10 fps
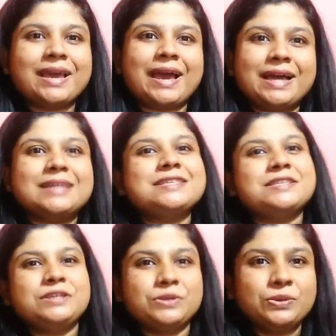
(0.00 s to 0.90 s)

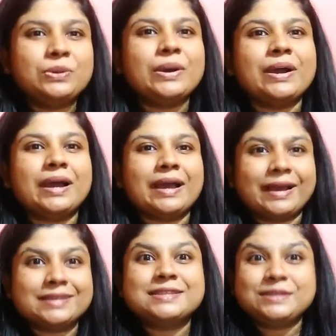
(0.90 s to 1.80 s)
As you
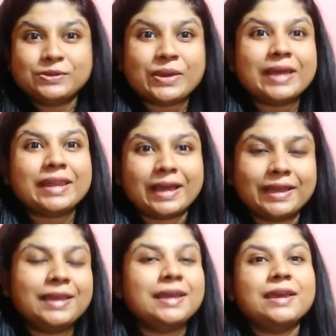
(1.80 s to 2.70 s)
and
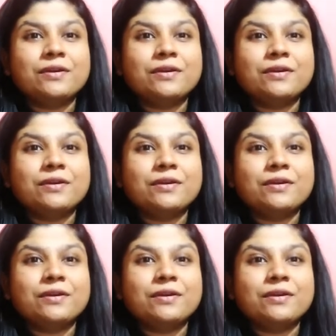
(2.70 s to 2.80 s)
I,